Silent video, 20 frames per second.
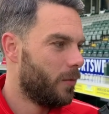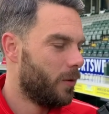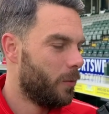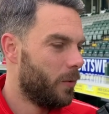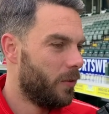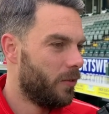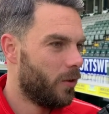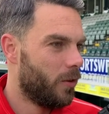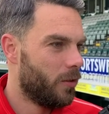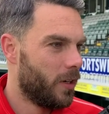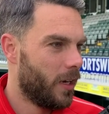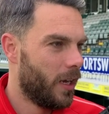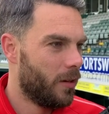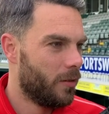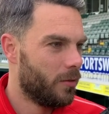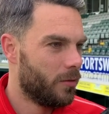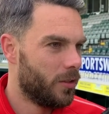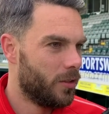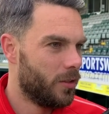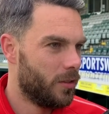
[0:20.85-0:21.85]
that we've got
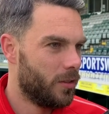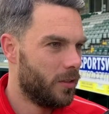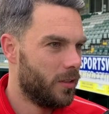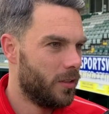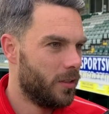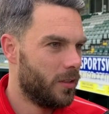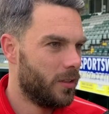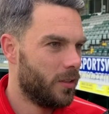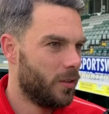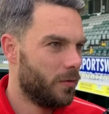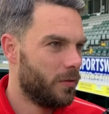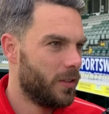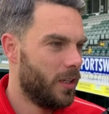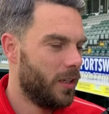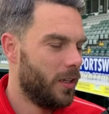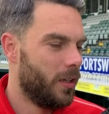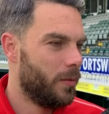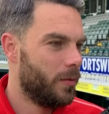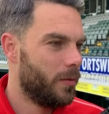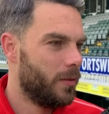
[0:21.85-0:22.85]
now, it's
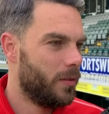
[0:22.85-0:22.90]
obviously,